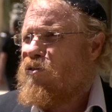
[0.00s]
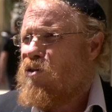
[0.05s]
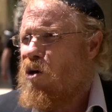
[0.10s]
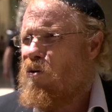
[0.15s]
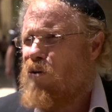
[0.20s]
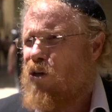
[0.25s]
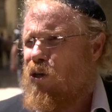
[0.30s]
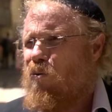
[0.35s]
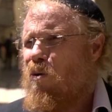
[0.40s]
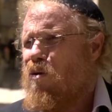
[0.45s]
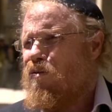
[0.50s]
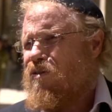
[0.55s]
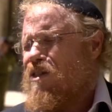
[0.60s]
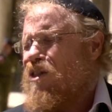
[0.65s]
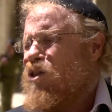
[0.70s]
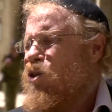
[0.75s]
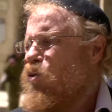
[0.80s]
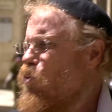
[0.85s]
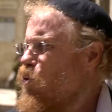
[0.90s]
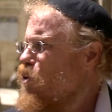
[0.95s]
Torah, you won't
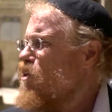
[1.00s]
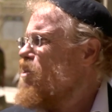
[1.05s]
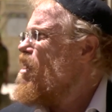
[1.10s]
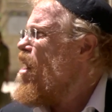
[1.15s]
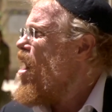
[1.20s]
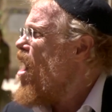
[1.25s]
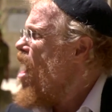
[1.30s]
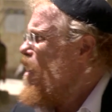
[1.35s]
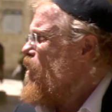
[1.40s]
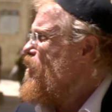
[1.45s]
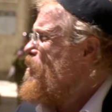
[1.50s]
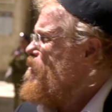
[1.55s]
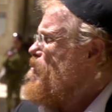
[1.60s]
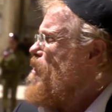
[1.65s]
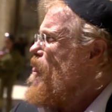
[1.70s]
see the word God,